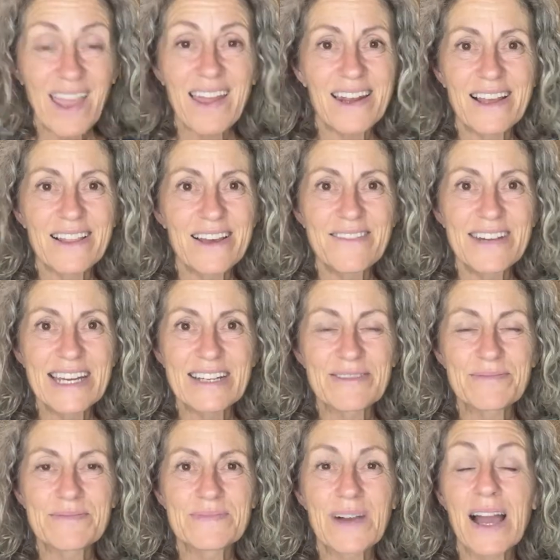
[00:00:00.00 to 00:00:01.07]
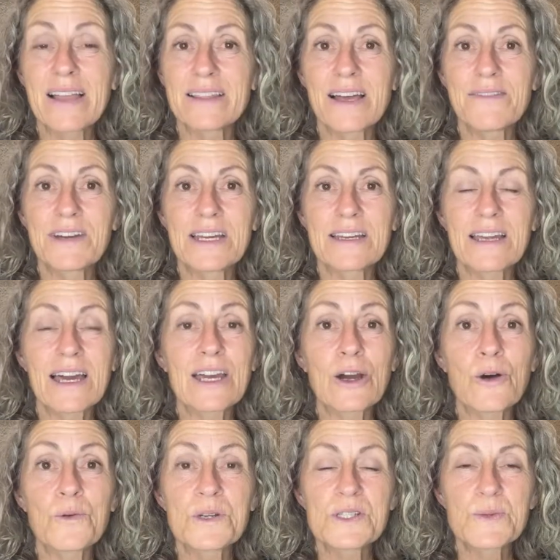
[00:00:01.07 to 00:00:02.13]
love it. I love it. I
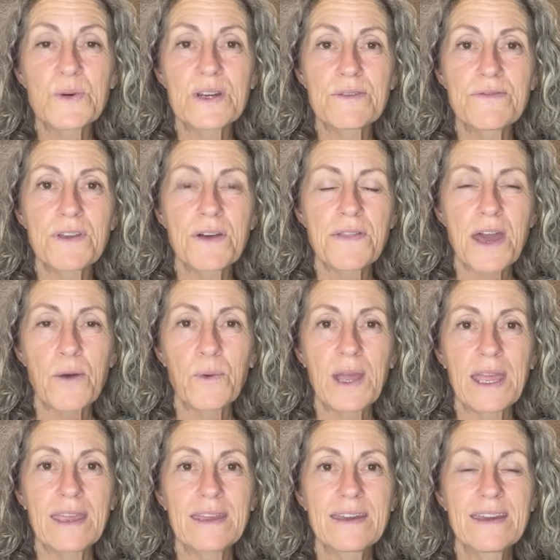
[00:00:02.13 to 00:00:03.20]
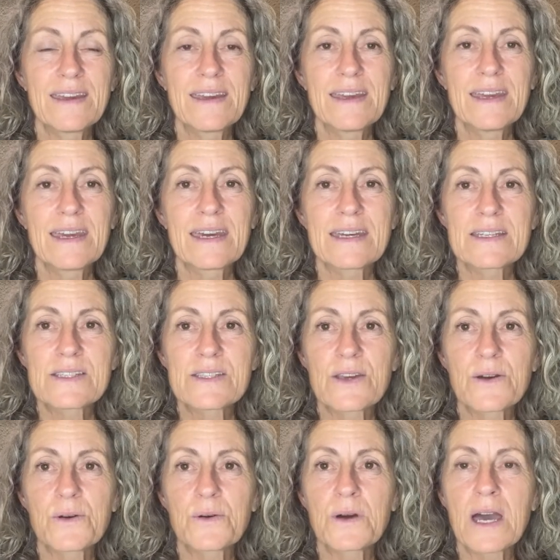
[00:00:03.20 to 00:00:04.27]
always want to feel that way.
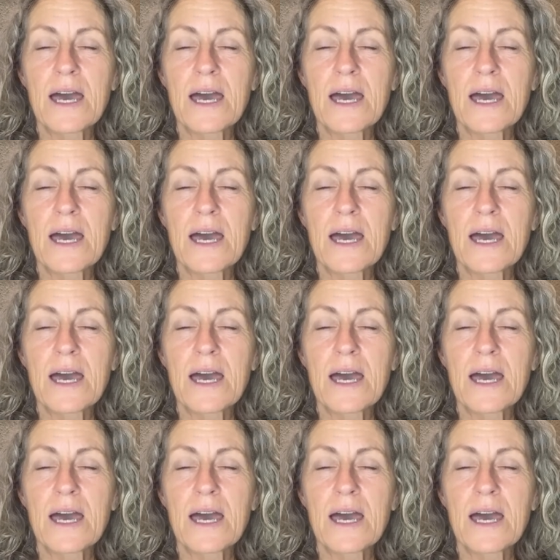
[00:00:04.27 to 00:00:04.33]
So